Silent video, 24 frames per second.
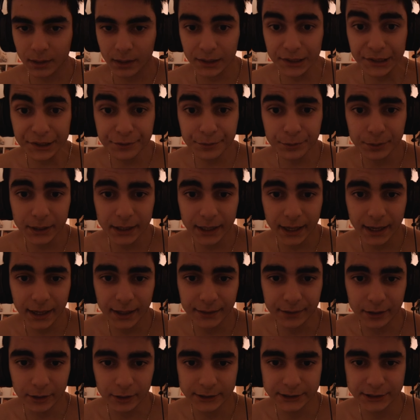If we
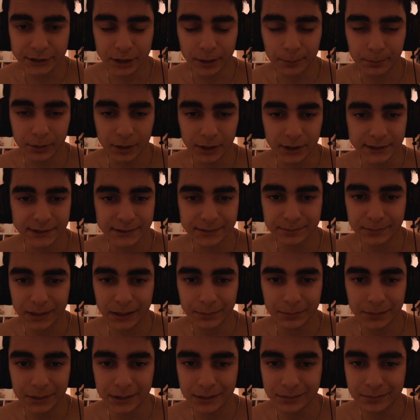had our stop loss,
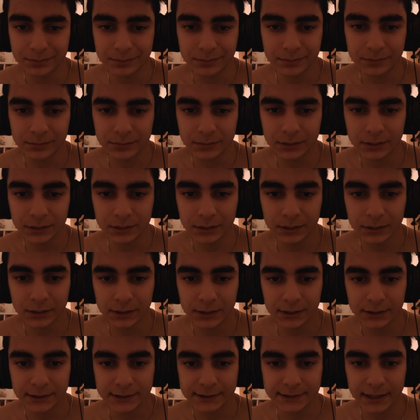maybe
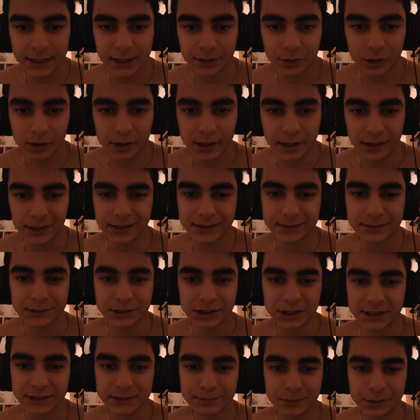said, okay, let's
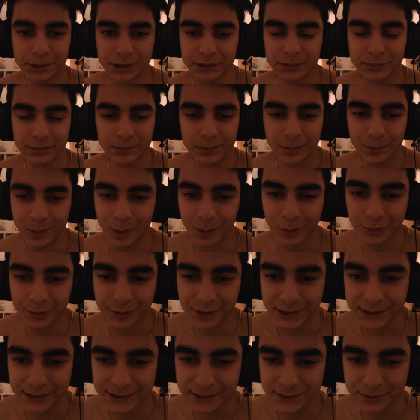just put it above
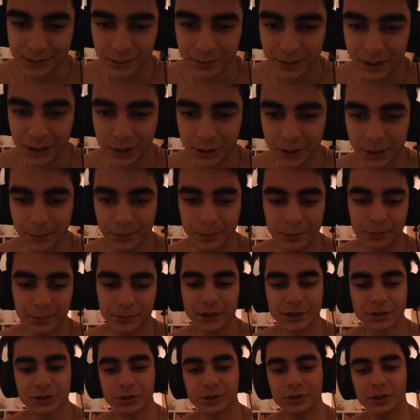this fair value gap,
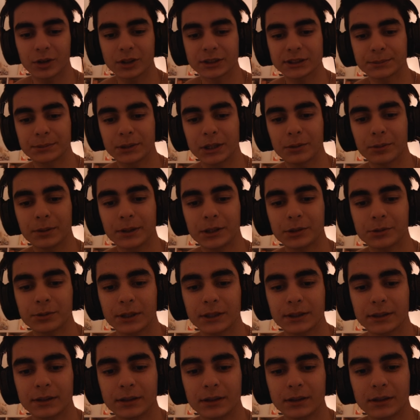this could also be a winning
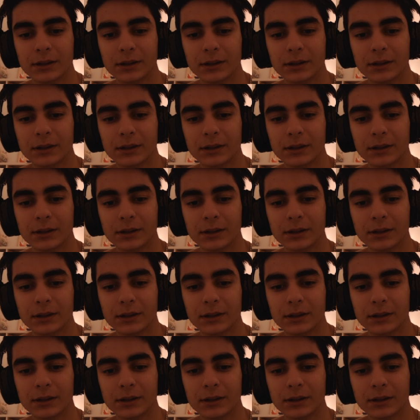trade.